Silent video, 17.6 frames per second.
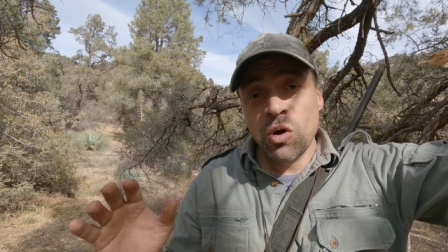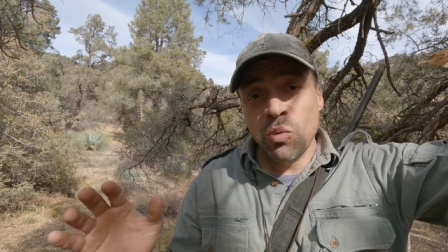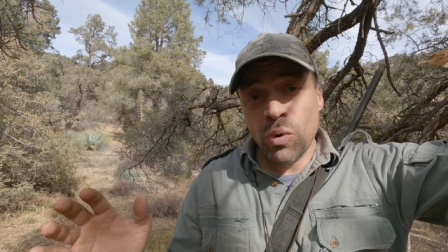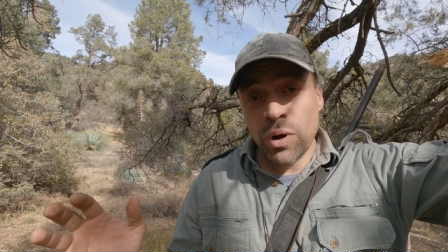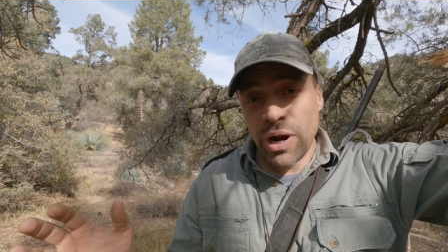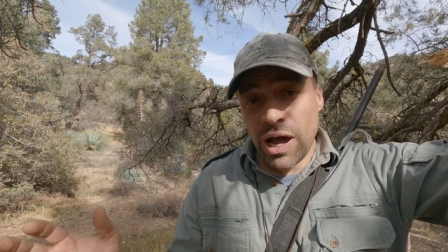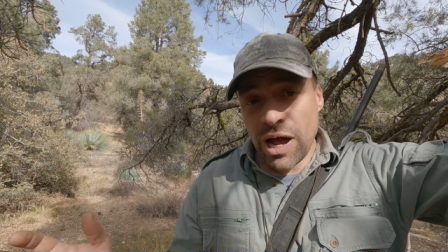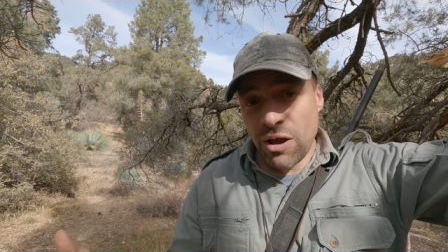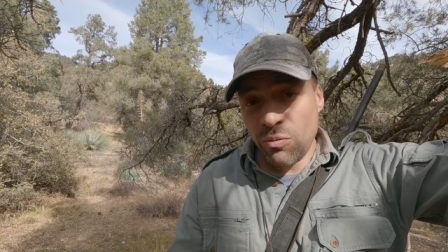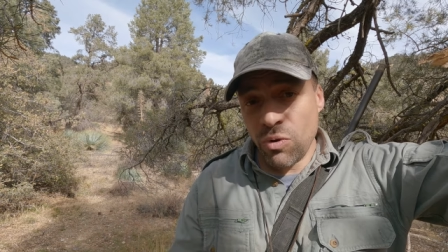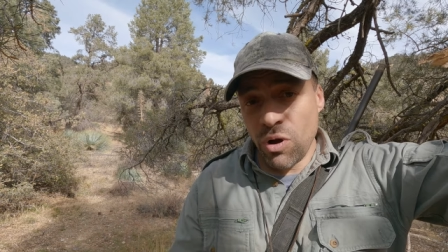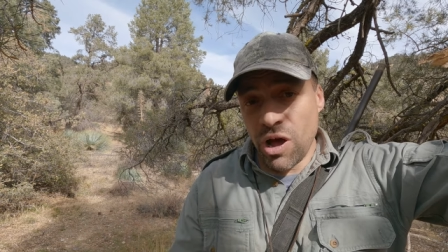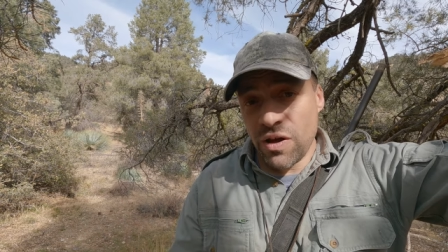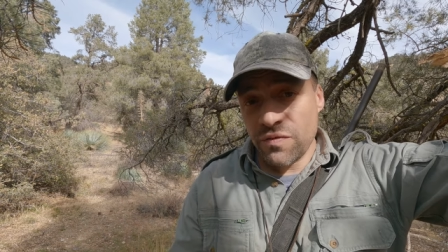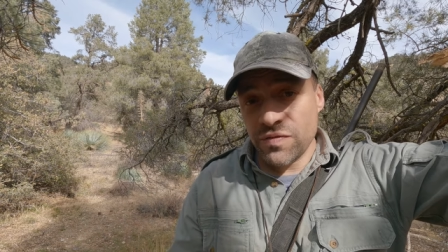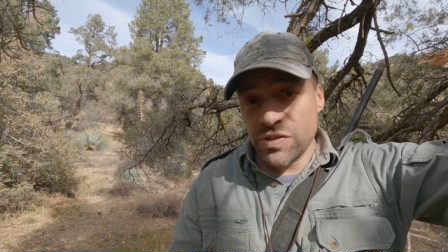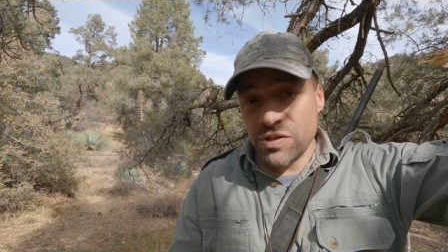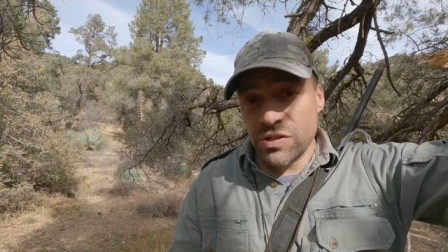What I will
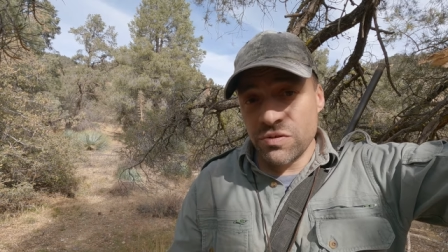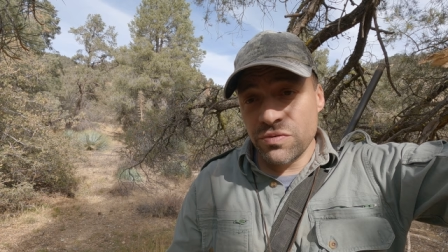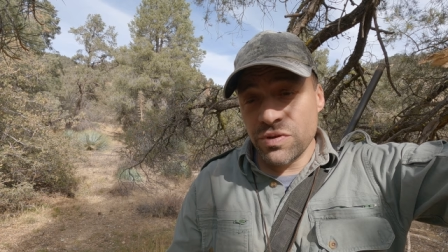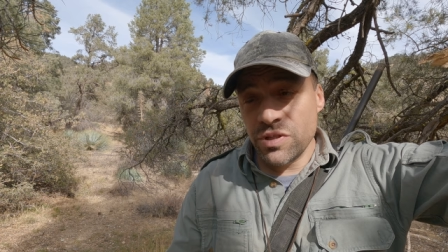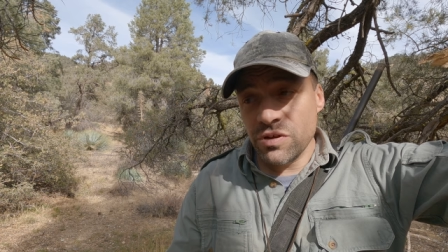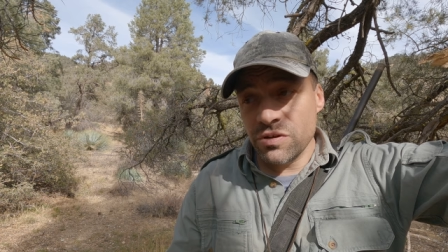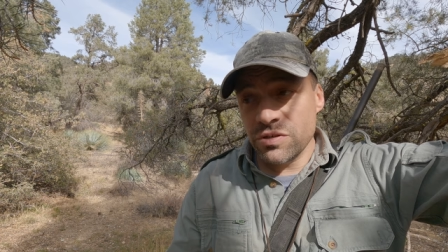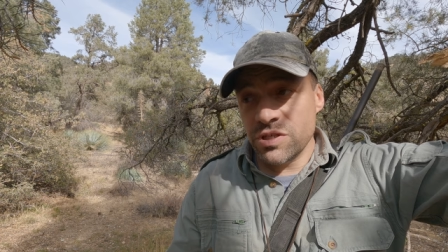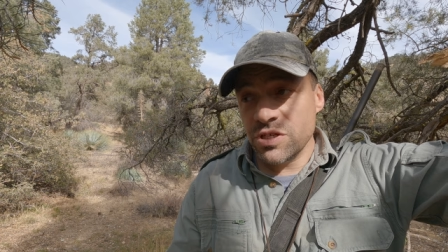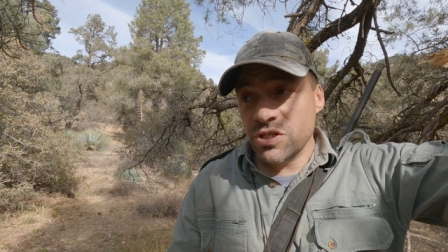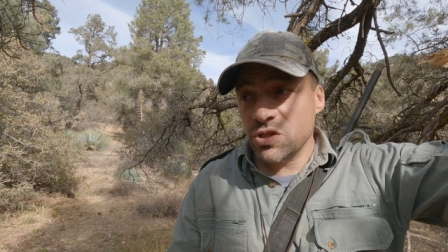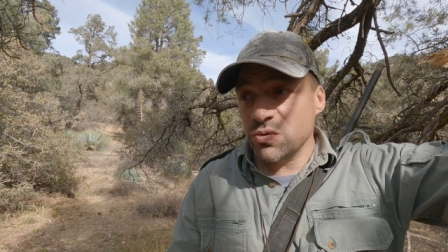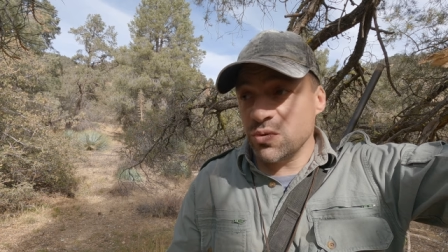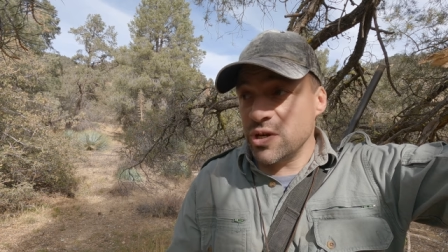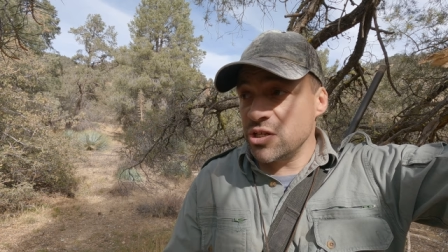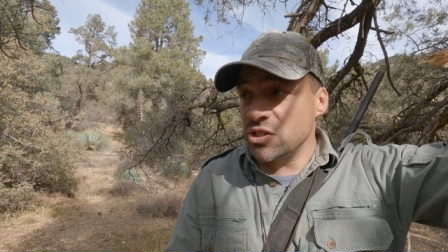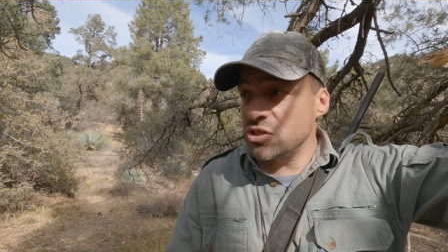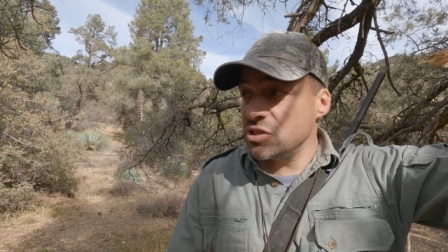often do in those
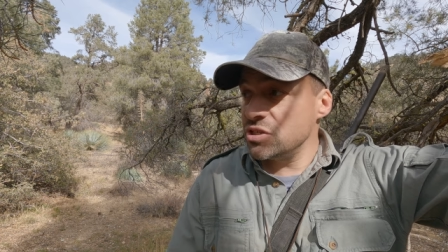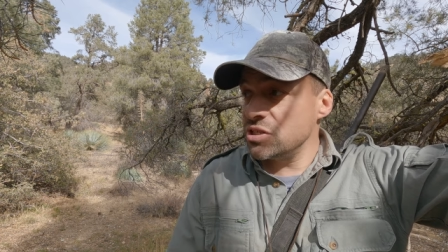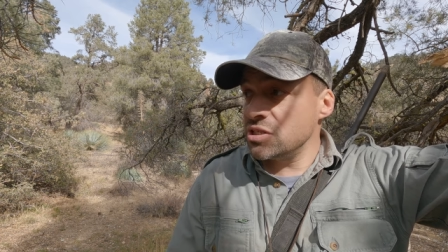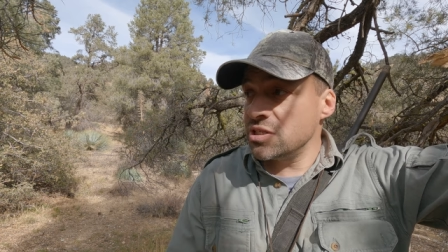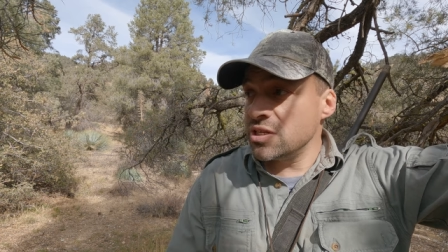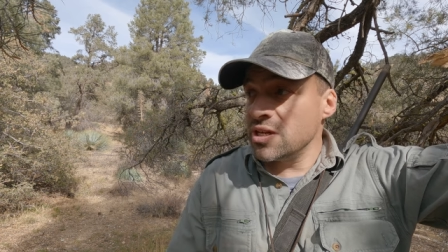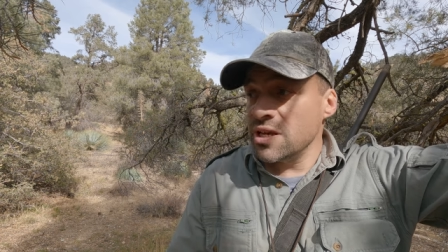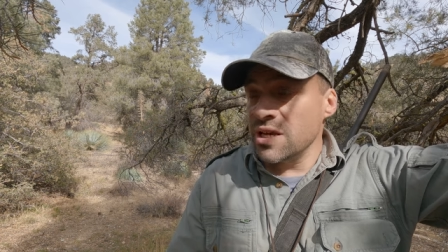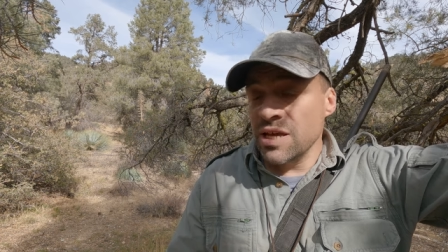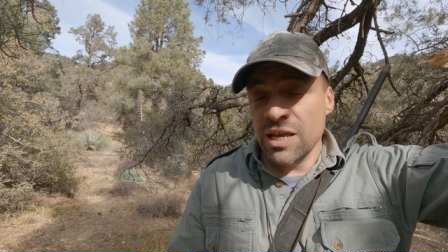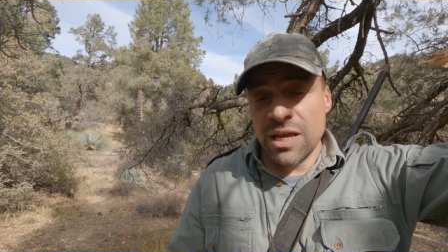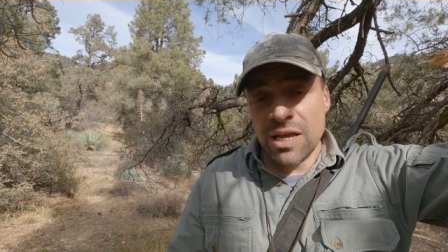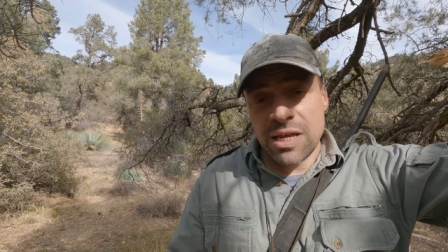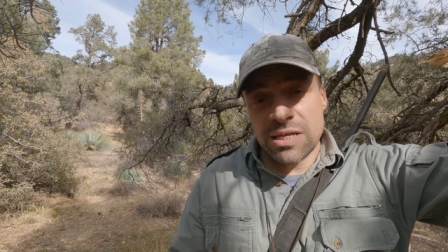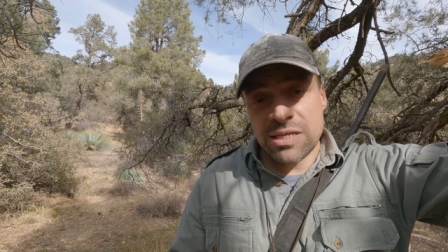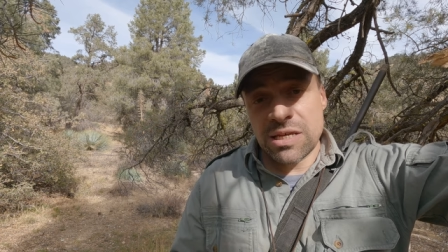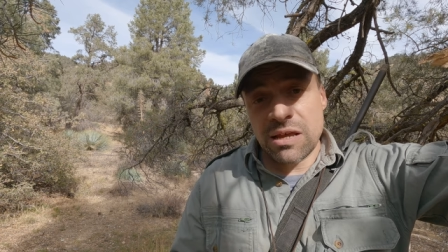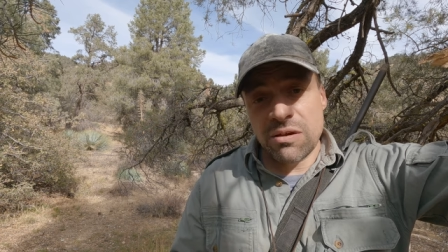situations
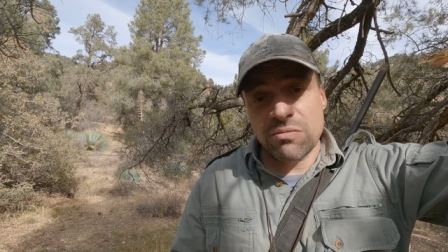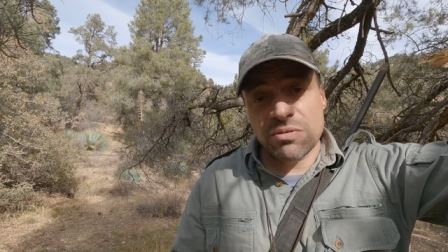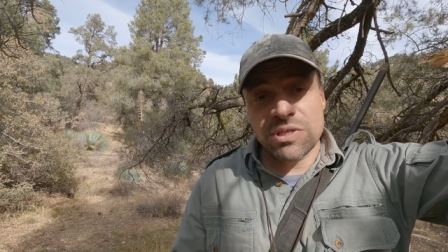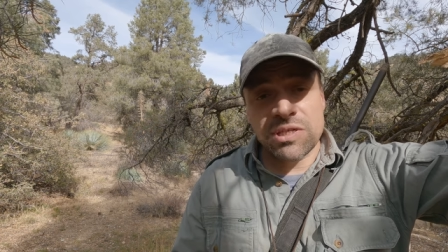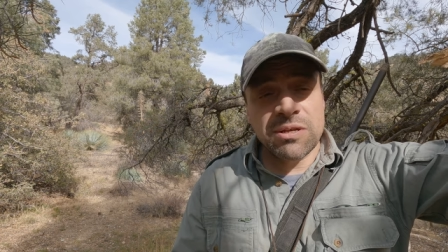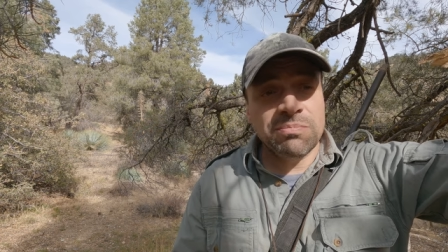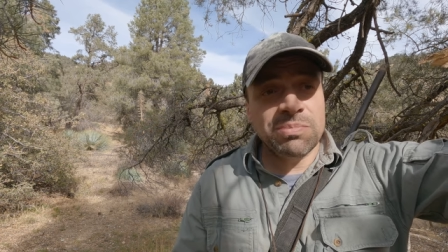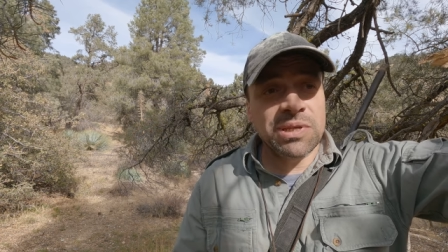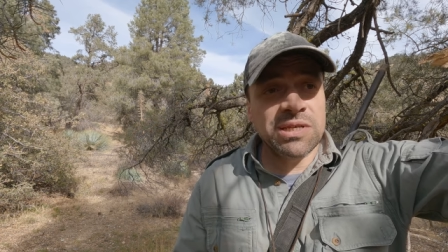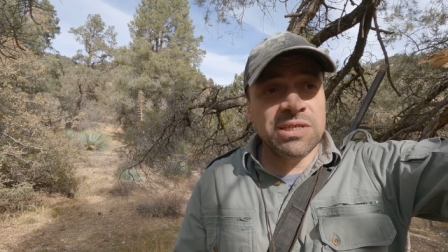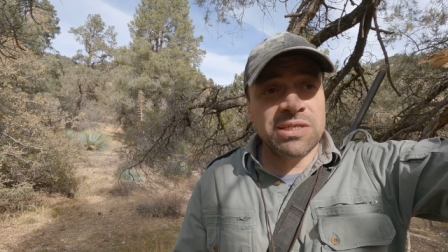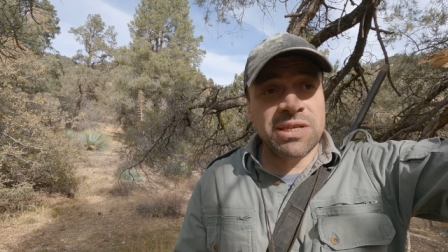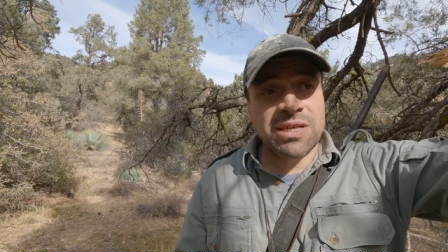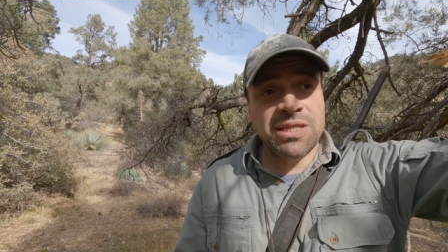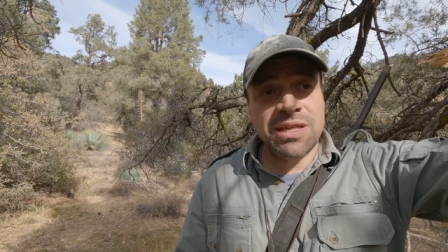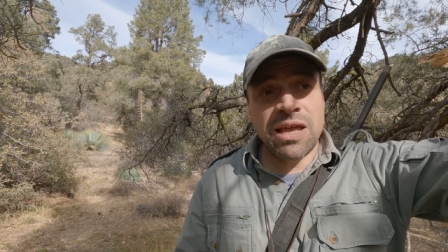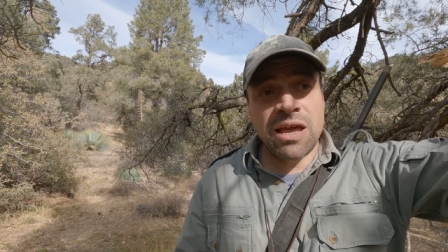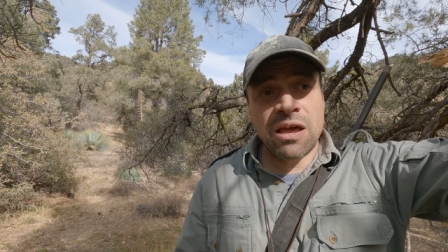is I will simply
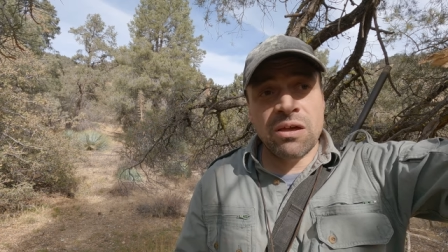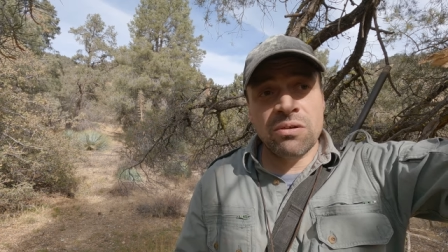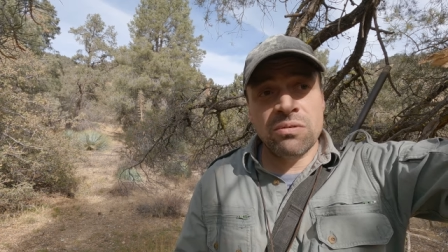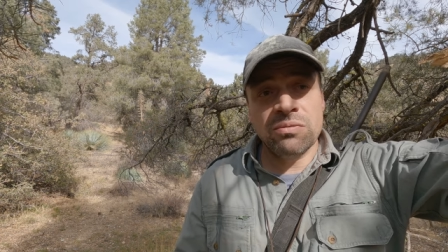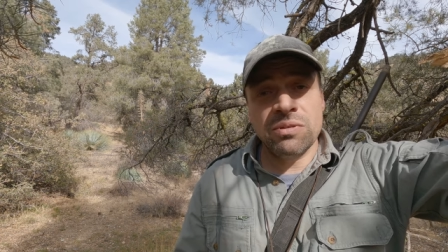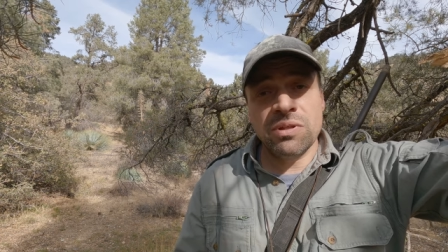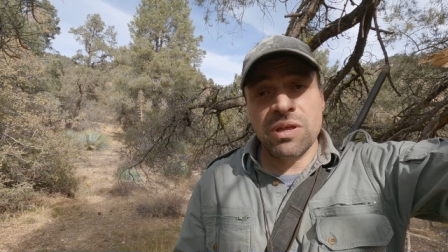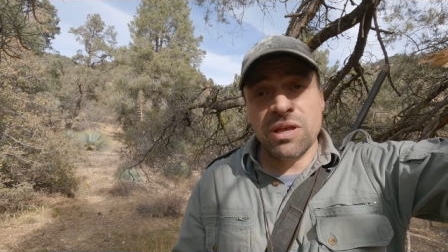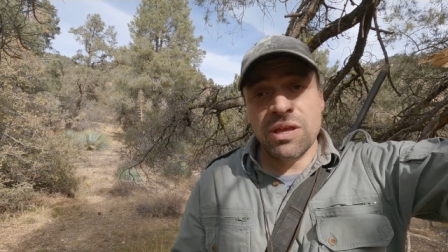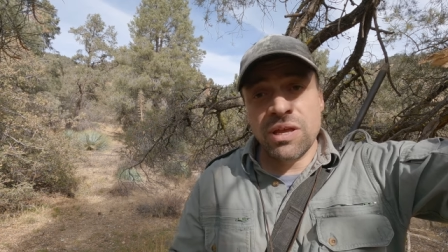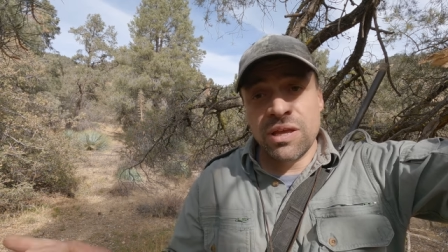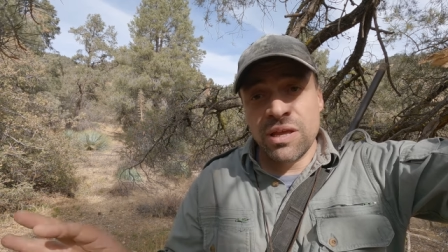sit down,